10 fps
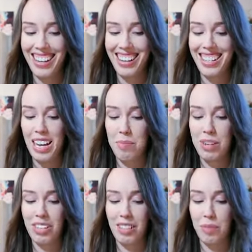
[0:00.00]
yeah,
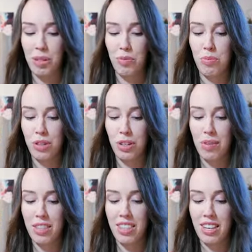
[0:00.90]
because I'm not familiar with
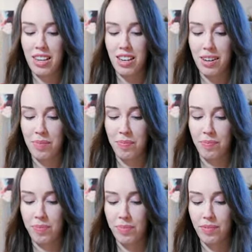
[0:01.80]
the
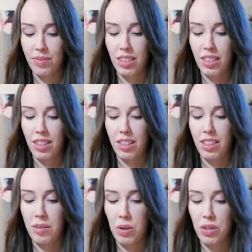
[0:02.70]

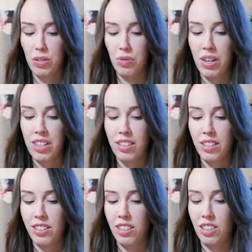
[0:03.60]
most
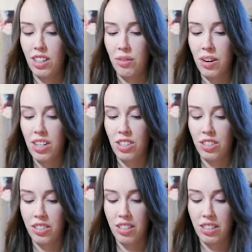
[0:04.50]
recent
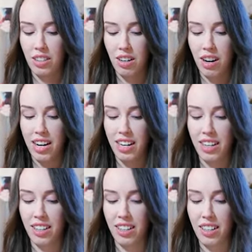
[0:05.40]
generations,
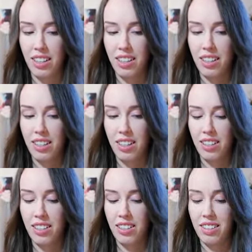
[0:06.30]
I
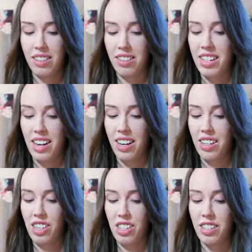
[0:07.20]

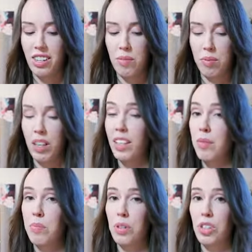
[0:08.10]
just completely
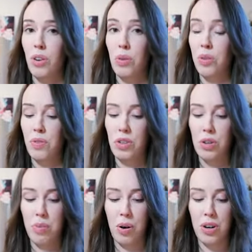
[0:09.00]
butcher all of the new
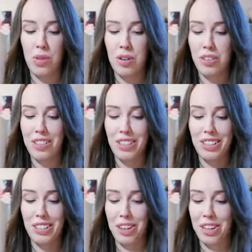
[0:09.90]
Pokemon.
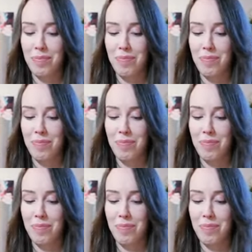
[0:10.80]
So